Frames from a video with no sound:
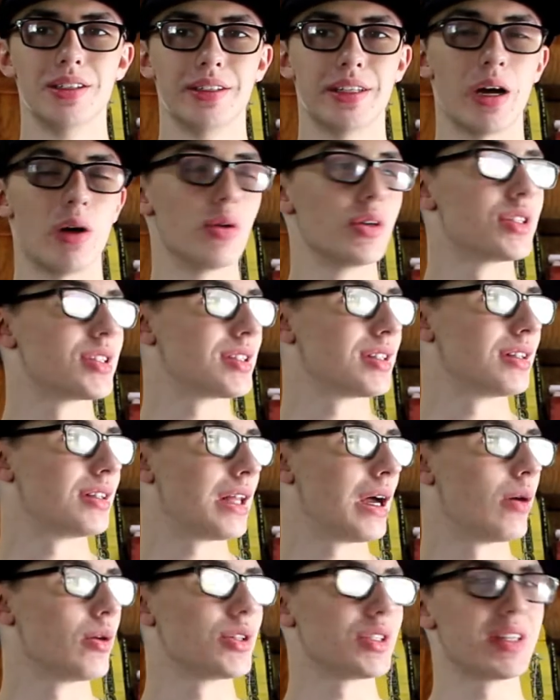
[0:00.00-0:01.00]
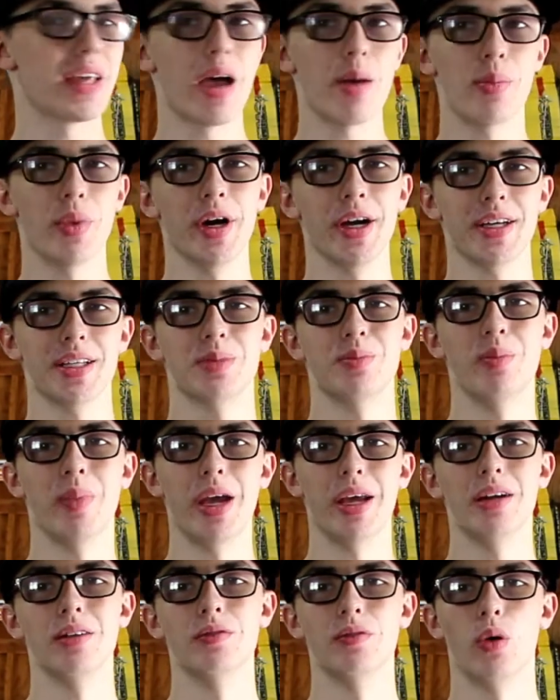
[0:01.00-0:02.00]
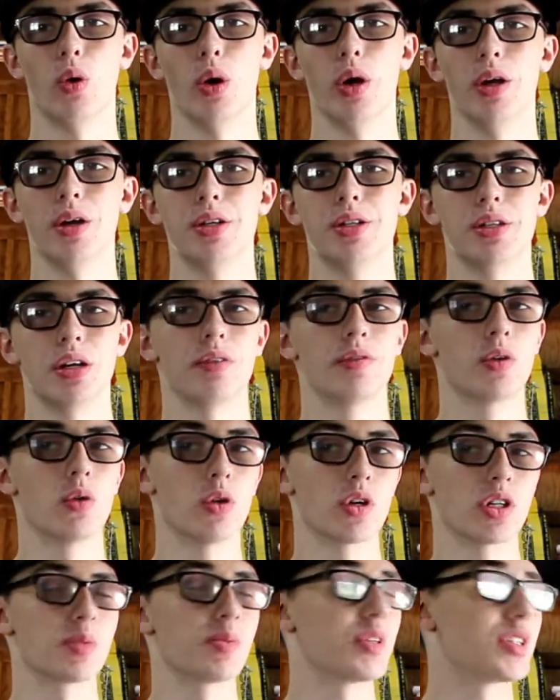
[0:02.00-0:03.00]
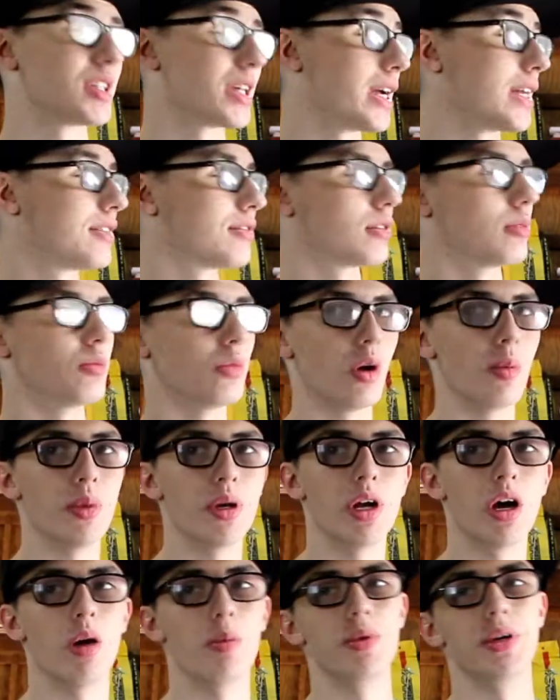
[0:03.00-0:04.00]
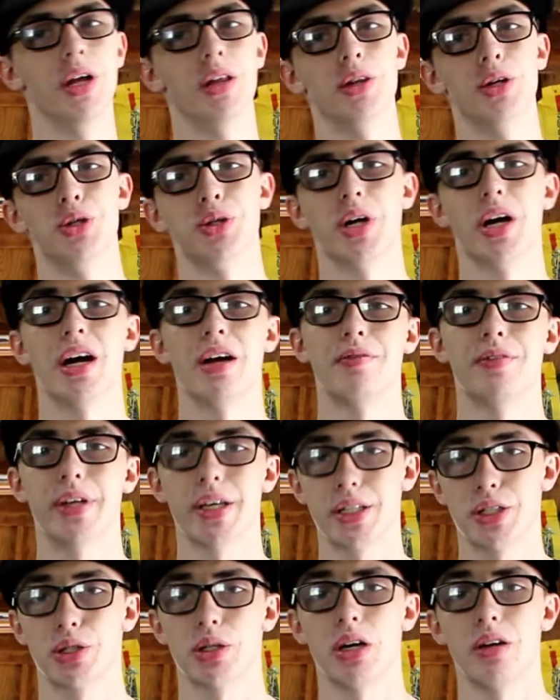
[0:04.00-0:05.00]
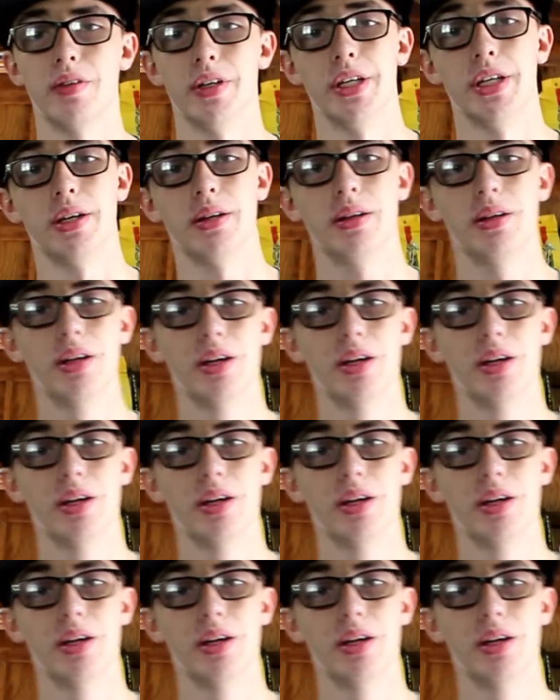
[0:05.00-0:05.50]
That was that bike's maiden voyage, of course, besides from ripping it up and down the drive, test driving it.